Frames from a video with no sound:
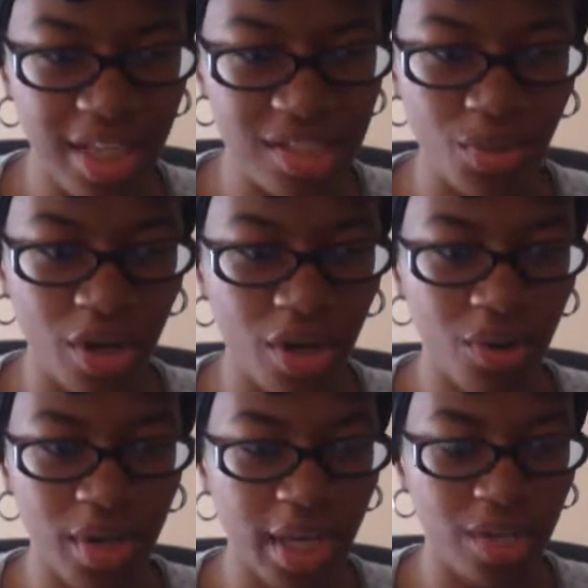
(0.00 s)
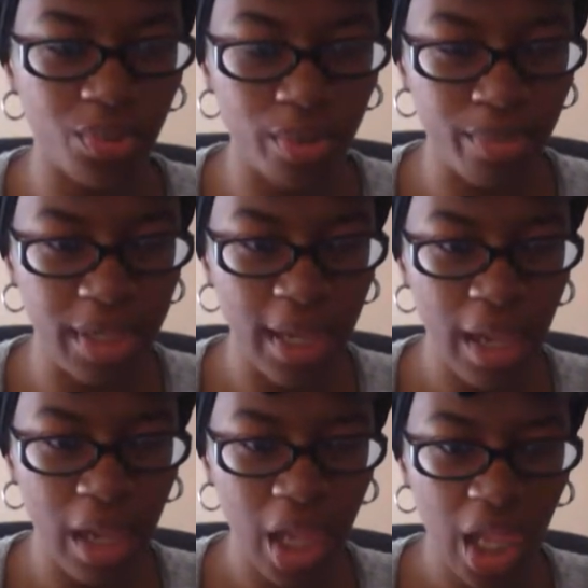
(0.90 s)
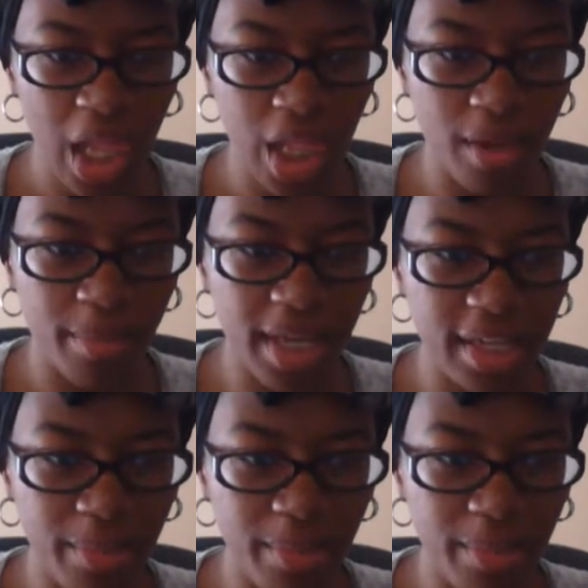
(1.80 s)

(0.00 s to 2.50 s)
sex with all kind of women. You know, a man